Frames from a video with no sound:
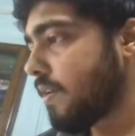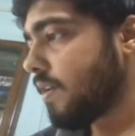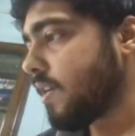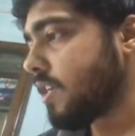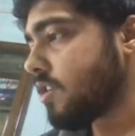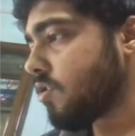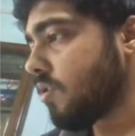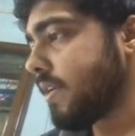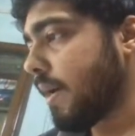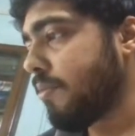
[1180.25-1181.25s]
So it is going to be
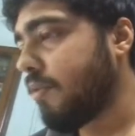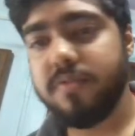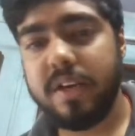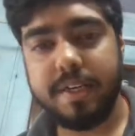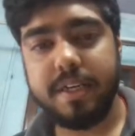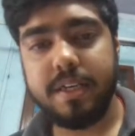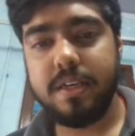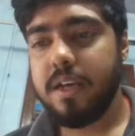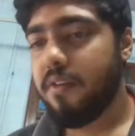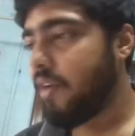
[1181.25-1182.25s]
W, X, Y, Z,
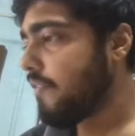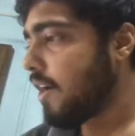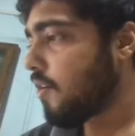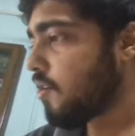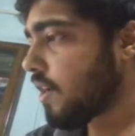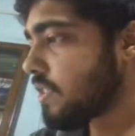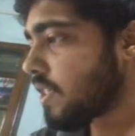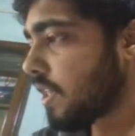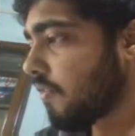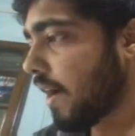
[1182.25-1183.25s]
where we are going to
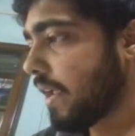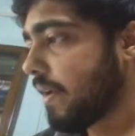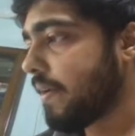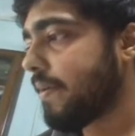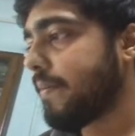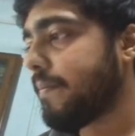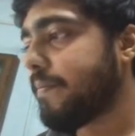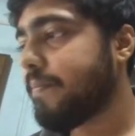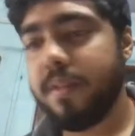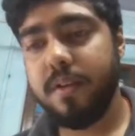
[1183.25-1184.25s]
consider the Y,
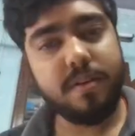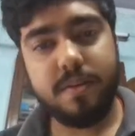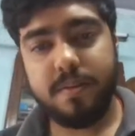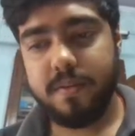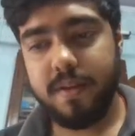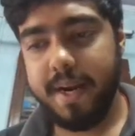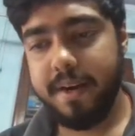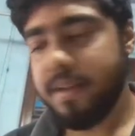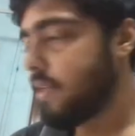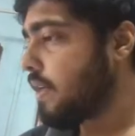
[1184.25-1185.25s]
right?